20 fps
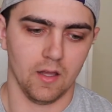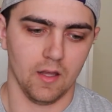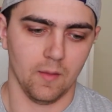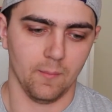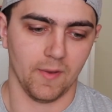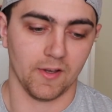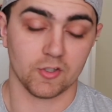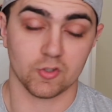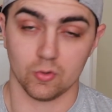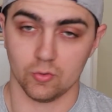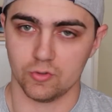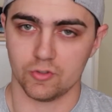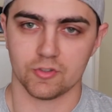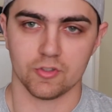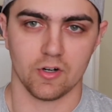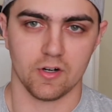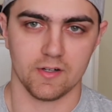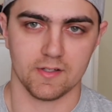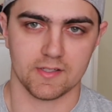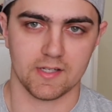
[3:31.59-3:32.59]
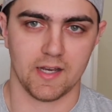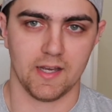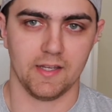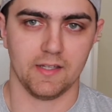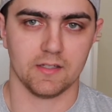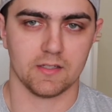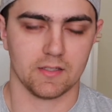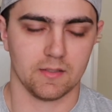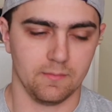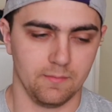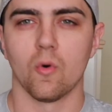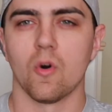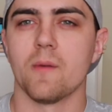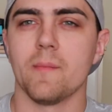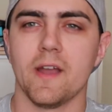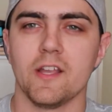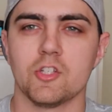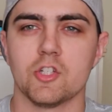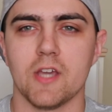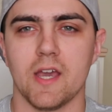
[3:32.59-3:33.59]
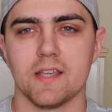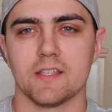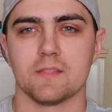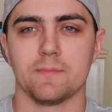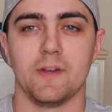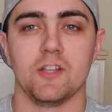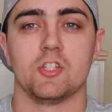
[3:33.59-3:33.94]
Uh, my shoulders aren't tight, nor my chest.